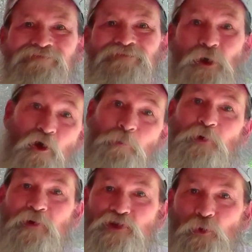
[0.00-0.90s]
So I hope
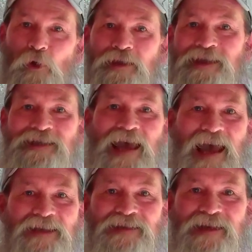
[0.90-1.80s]
you enjoyed this
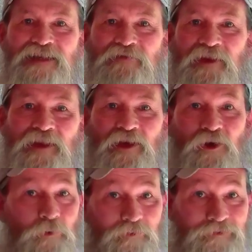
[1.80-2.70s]
AdSense
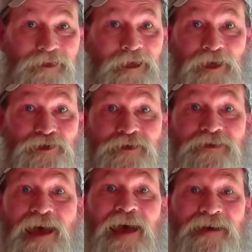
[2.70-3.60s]
video. And like I just
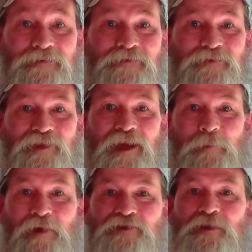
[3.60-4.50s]
said, think
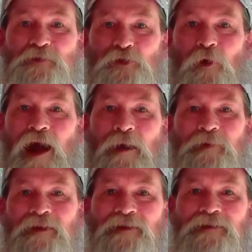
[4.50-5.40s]
about
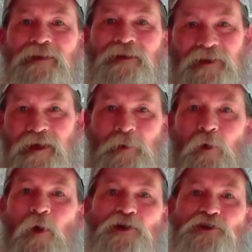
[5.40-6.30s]
subscribing and think about
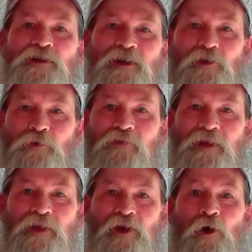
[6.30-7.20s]
watching another
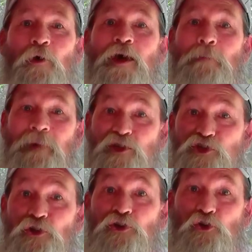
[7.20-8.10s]
video. Make
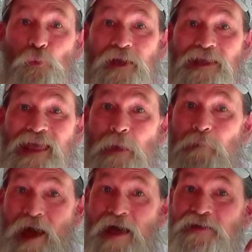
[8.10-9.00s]
sure you read that
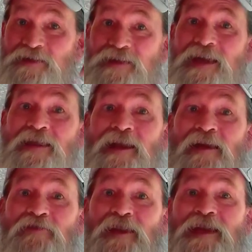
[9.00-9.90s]
policy that
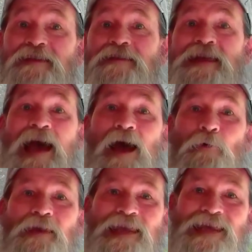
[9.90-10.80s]
I've linked
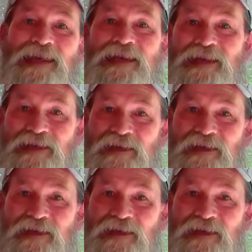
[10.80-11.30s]
down in